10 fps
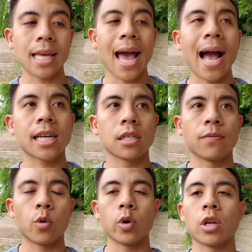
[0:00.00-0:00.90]
action
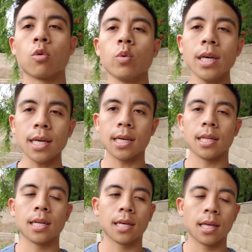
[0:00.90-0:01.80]
of quitting
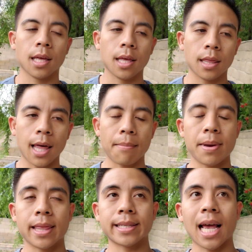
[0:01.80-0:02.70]
weed that
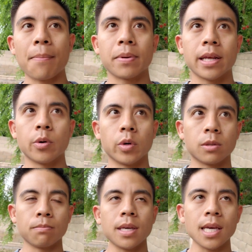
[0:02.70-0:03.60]
made this happen. It was
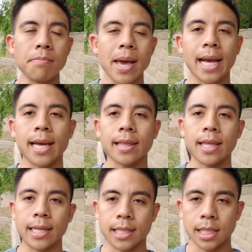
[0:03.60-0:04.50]
me making
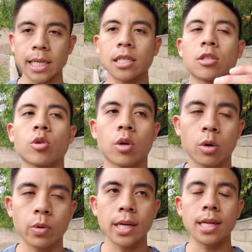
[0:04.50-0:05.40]
the decision to
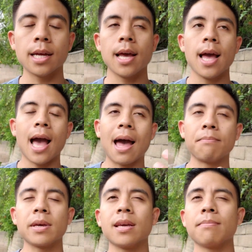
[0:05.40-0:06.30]
quit weed and
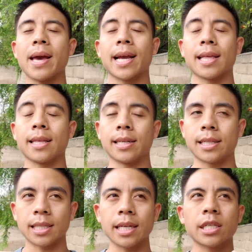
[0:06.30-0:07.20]
me making the
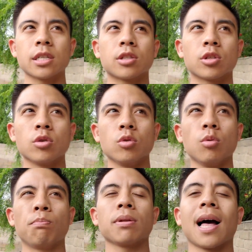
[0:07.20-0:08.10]
decision
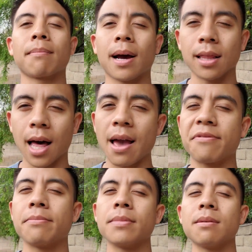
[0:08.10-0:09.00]
to plan my life
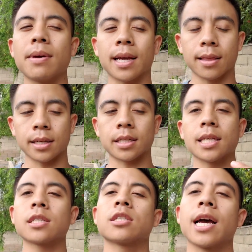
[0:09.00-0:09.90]
and me making the
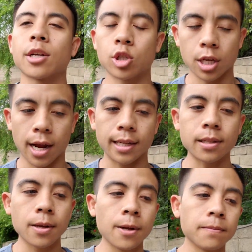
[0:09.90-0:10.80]
decision to exercise.
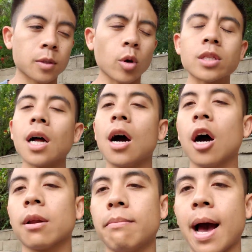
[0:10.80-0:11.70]
So it's not
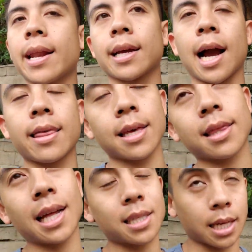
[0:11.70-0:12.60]
automatic. I think
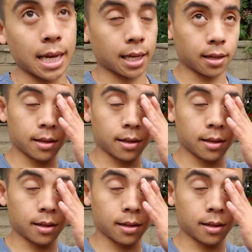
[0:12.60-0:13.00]
that's like,